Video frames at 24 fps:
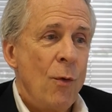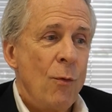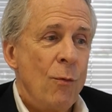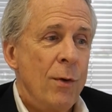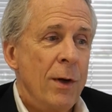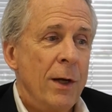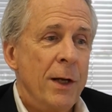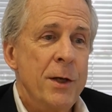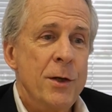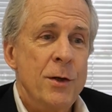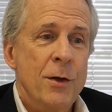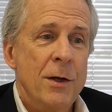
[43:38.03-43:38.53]

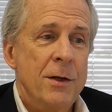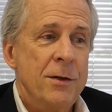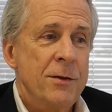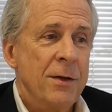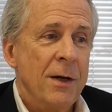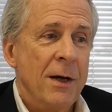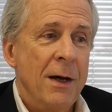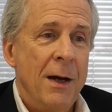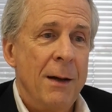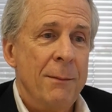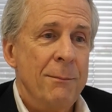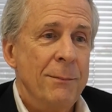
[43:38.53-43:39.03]
Really good
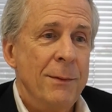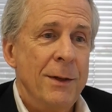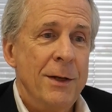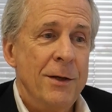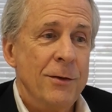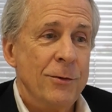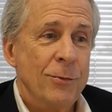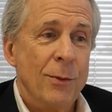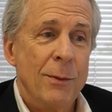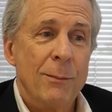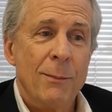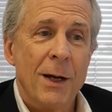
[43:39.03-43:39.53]
time
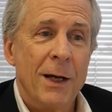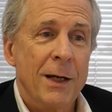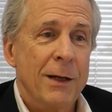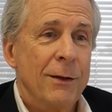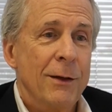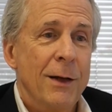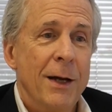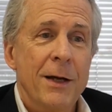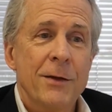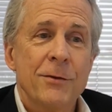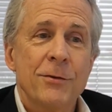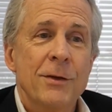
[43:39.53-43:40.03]
is when my
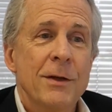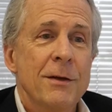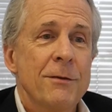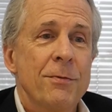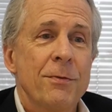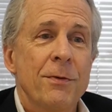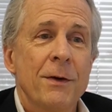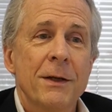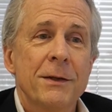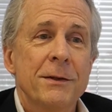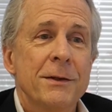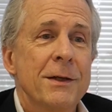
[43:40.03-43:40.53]
clients get
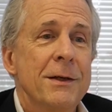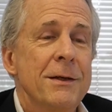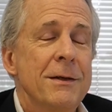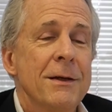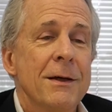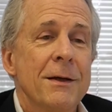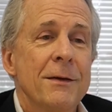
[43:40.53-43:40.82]
funded,